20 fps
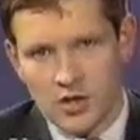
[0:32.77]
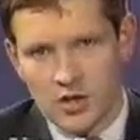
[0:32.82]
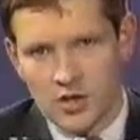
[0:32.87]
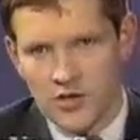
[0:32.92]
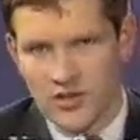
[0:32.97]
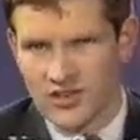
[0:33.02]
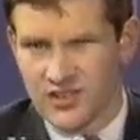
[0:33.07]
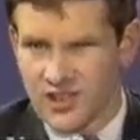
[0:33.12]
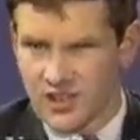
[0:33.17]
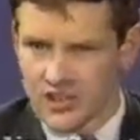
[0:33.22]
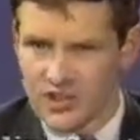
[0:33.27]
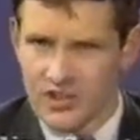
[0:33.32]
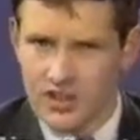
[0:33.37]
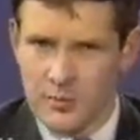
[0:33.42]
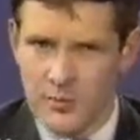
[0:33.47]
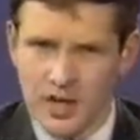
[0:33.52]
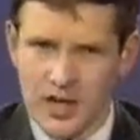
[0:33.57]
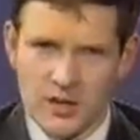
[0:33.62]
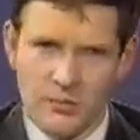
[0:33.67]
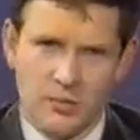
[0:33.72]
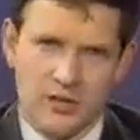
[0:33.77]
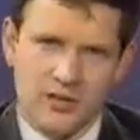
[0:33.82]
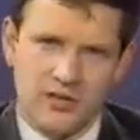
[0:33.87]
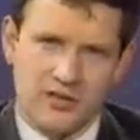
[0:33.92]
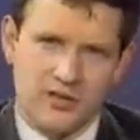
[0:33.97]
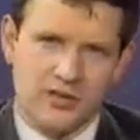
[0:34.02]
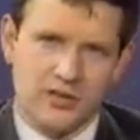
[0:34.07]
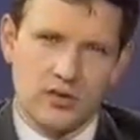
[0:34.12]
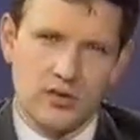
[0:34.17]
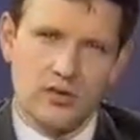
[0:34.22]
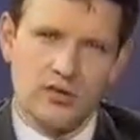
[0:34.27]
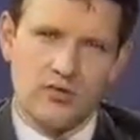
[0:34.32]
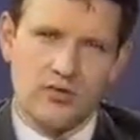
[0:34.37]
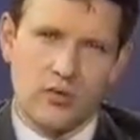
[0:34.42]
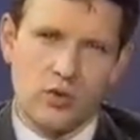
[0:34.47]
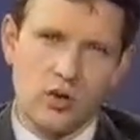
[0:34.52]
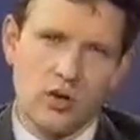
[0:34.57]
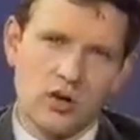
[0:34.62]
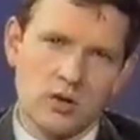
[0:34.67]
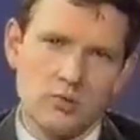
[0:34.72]
The Ten Commandments
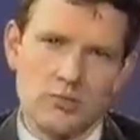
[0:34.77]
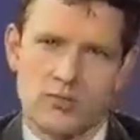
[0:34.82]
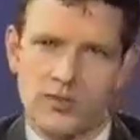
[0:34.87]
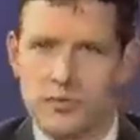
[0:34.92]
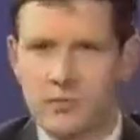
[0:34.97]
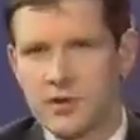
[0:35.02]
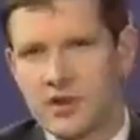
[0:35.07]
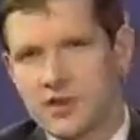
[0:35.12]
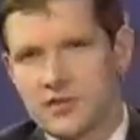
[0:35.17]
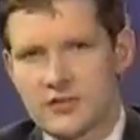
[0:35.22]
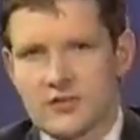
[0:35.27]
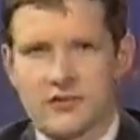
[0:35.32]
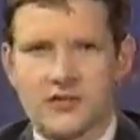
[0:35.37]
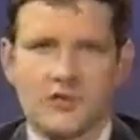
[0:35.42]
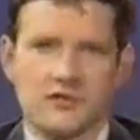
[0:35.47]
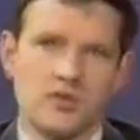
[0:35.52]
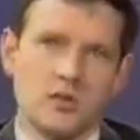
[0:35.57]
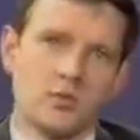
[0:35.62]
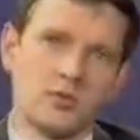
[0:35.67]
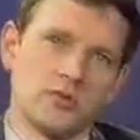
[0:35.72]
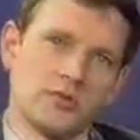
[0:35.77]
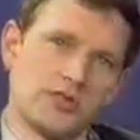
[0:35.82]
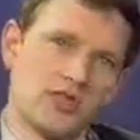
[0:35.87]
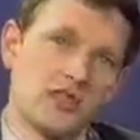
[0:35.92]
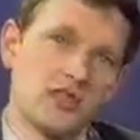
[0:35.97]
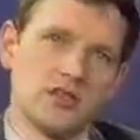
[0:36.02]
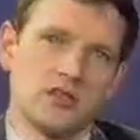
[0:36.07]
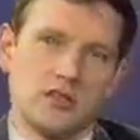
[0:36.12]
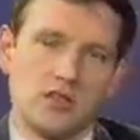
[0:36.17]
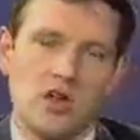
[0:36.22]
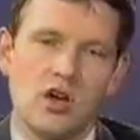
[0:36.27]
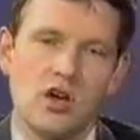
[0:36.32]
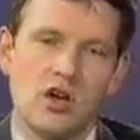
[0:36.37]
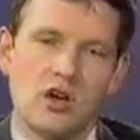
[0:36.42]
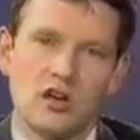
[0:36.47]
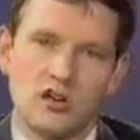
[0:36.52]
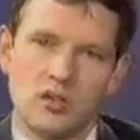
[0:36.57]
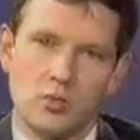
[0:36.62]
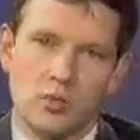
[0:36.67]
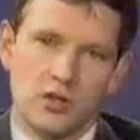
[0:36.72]
form the basis of the Mosaic
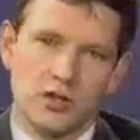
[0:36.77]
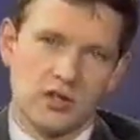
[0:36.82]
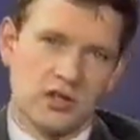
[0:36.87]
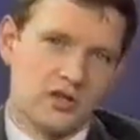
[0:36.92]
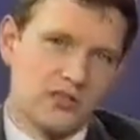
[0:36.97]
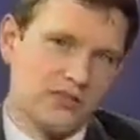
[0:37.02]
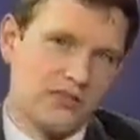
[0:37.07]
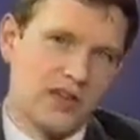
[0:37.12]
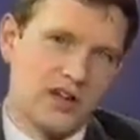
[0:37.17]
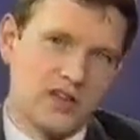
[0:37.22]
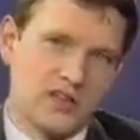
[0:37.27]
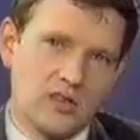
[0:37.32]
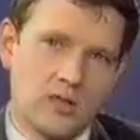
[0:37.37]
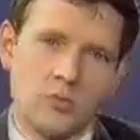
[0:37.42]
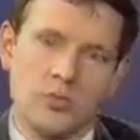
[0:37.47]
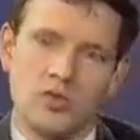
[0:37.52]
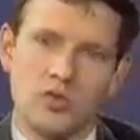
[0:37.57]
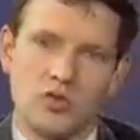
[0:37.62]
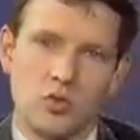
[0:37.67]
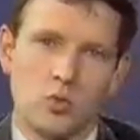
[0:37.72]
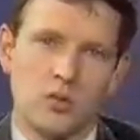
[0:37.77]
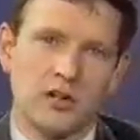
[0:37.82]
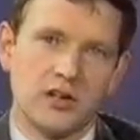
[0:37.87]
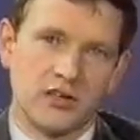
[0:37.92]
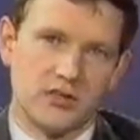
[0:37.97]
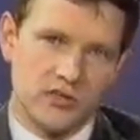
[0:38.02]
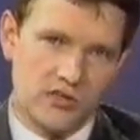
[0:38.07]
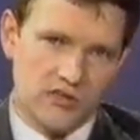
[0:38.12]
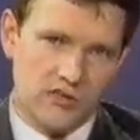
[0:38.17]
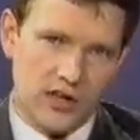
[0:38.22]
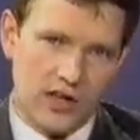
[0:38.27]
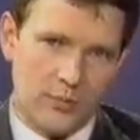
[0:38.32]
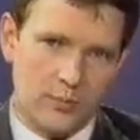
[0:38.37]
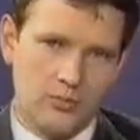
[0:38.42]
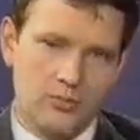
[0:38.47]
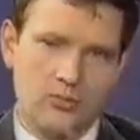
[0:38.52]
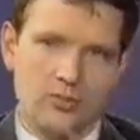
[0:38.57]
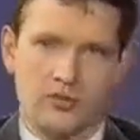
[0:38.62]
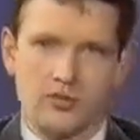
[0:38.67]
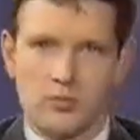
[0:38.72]
Law. One can find them in the 20th
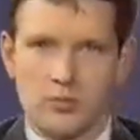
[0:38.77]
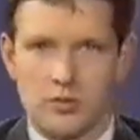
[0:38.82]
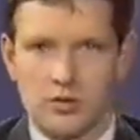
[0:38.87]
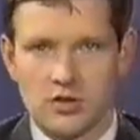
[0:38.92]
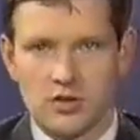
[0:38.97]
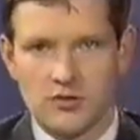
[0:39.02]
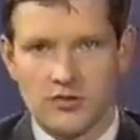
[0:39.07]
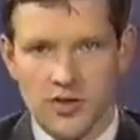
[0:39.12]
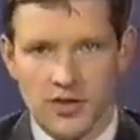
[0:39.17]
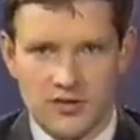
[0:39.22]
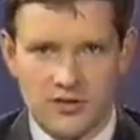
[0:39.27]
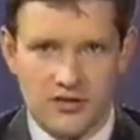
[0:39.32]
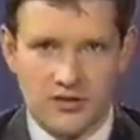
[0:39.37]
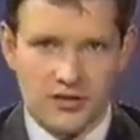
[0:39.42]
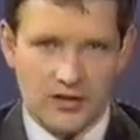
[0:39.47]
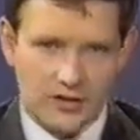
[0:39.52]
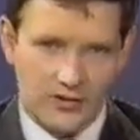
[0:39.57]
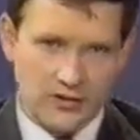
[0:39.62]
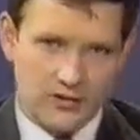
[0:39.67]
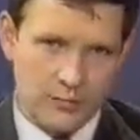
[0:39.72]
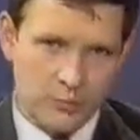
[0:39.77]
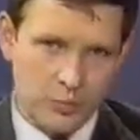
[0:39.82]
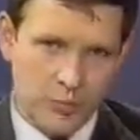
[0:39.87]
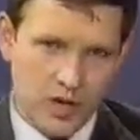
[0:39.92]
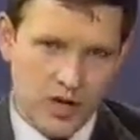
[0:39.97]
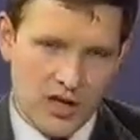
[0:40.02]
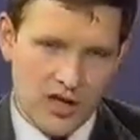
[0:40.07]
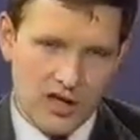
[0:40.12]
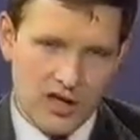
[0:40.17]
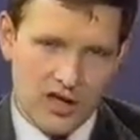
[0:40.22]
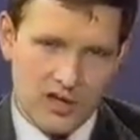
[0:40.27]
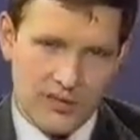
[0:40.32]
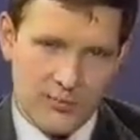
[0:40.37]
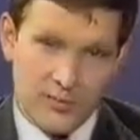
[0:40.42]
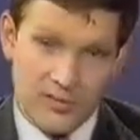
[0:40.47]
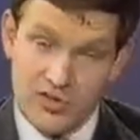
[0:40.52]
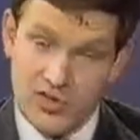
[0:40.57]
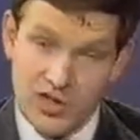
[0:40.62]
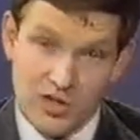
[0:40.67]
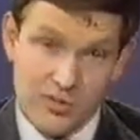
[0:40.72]
chapter of the book of Exodus.
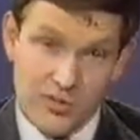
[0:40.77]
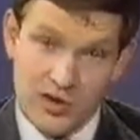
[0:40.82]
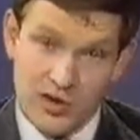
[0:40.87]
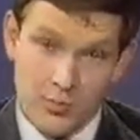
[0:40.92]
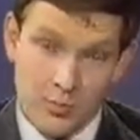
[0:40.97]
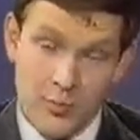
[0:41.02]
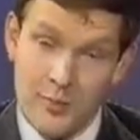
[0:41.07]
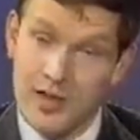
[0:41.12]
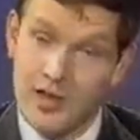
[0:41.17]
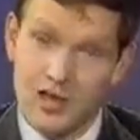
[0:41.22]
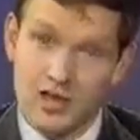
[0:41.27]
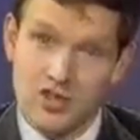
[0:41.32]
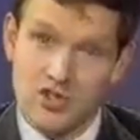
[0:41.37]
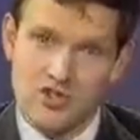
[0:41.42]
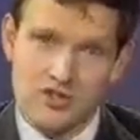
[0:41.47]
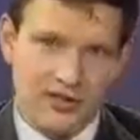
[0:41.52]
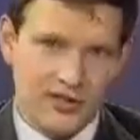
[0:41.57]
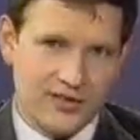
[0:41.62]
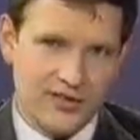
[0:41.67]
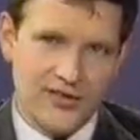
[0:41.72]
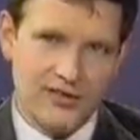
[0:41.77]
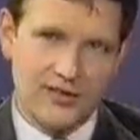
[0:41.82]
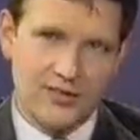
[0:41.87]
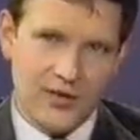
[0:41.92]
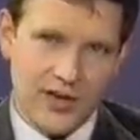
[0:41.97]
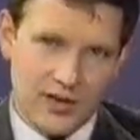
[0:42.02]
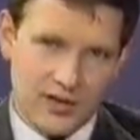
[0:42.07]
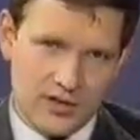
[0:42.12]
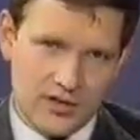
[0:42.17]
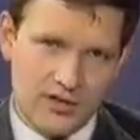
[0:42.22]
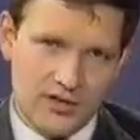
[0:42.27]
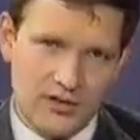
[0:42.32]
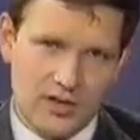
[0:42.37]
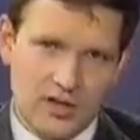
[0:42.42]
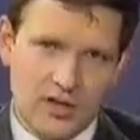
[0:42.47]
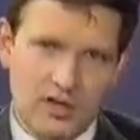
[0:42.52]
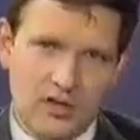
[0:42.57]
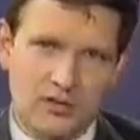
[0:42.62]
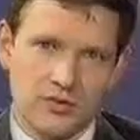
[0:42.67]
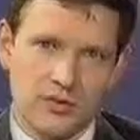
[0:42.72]
But they remain just as valid
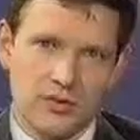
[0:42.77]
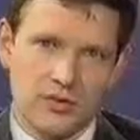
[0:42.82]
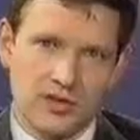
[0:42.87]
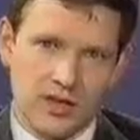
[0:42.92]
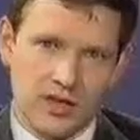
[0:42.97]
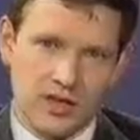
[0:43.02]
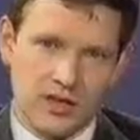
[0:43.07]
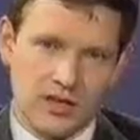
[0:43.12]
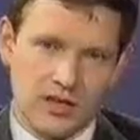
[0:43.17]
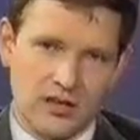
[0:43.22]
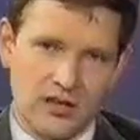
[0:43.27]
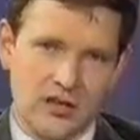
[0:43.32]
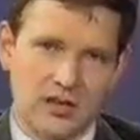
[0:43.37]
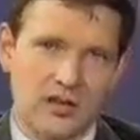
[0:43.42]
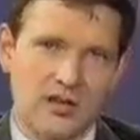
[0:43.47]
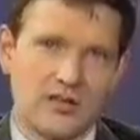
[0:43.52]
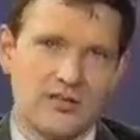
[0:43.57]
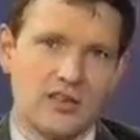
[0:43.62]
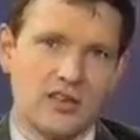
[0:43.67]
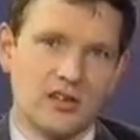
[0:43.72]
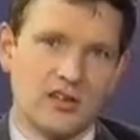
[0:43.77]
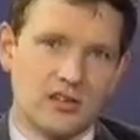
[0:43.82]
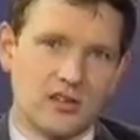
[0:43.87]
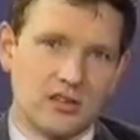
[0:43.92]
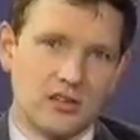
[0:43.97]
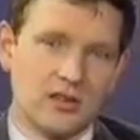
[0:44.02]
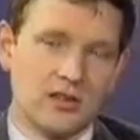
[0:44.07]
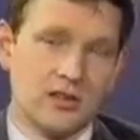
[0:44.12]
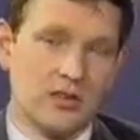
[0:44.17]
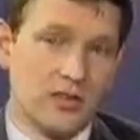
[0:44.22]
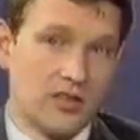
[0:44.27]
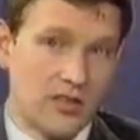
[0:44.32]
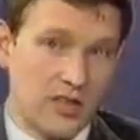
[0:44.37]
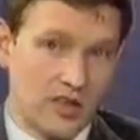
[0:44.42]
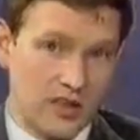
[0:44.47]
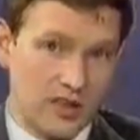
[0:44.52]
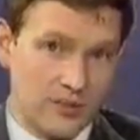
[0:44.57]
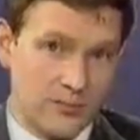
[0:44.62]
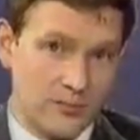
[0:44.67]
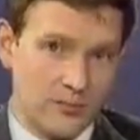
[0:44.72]
today as they did
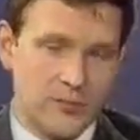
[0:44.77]
then.